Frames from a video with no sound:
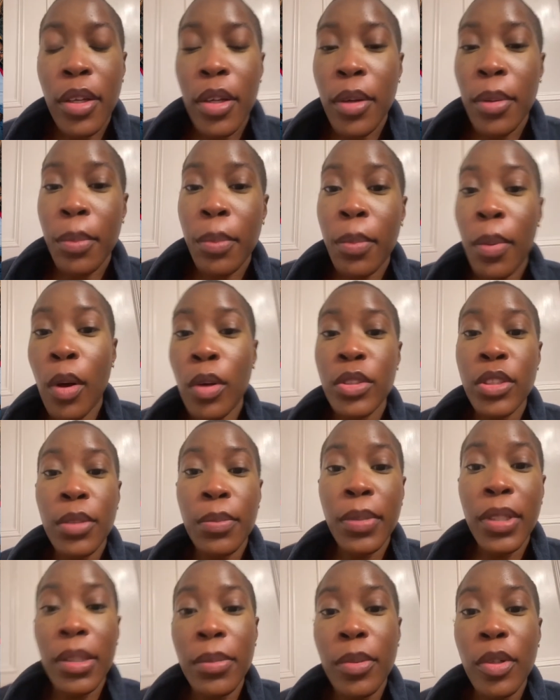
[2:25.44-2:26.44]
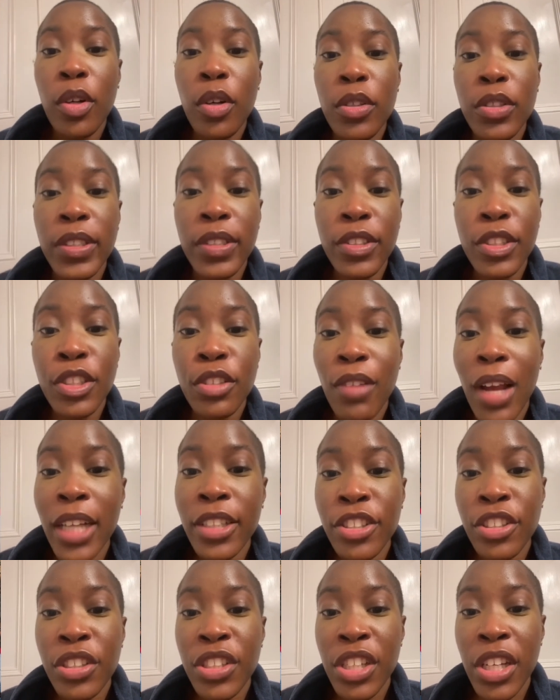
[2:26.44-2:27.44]
possibly because of
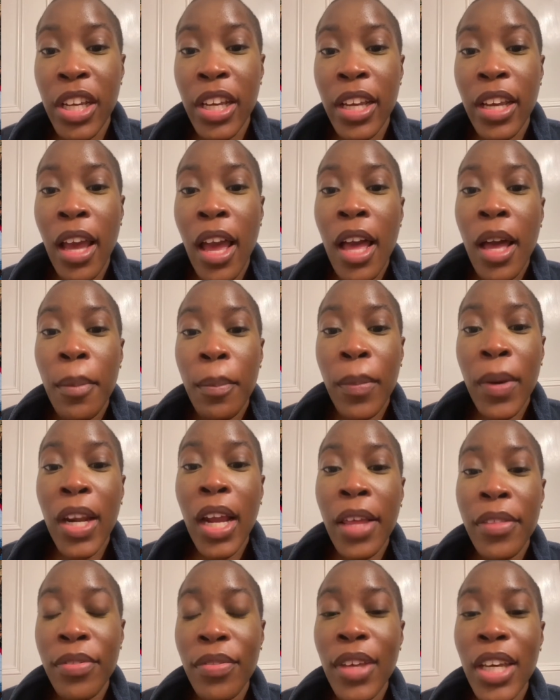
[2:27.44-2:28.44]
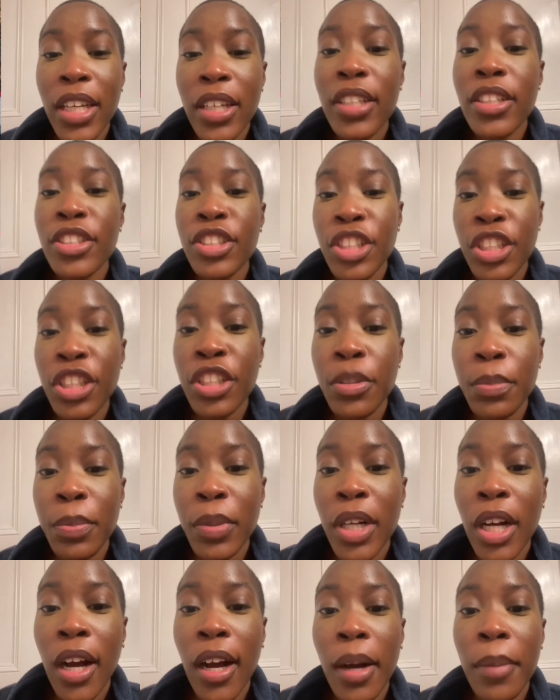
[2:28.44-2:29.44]
strategy, but I think she could
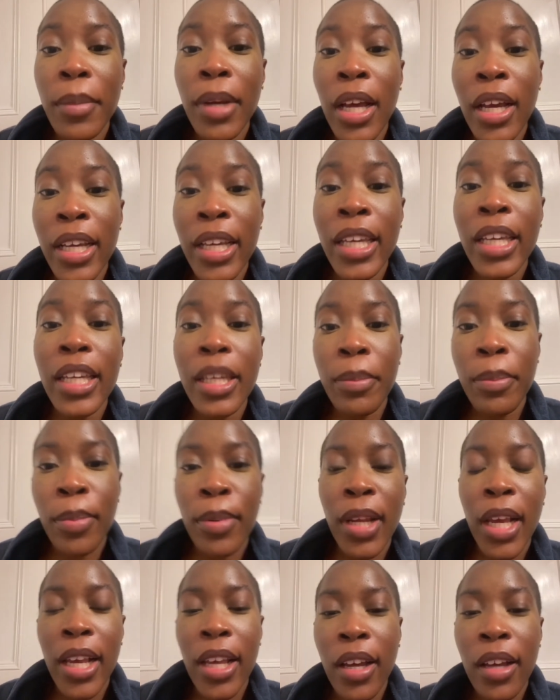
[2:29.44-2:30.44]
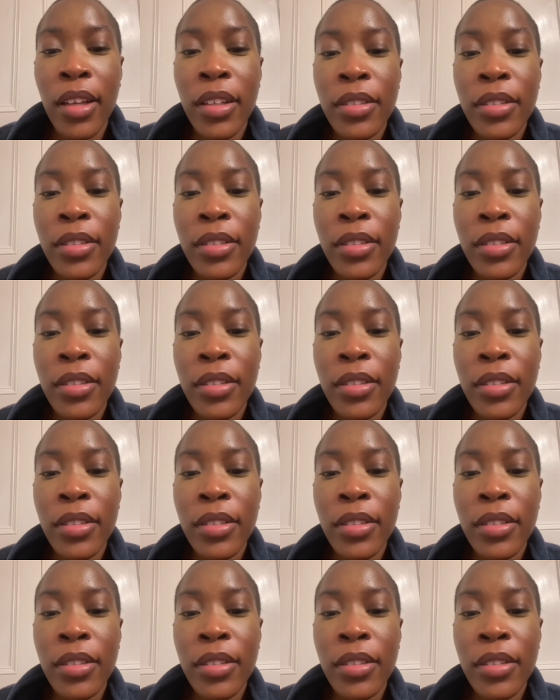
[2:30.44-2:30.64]
become a key player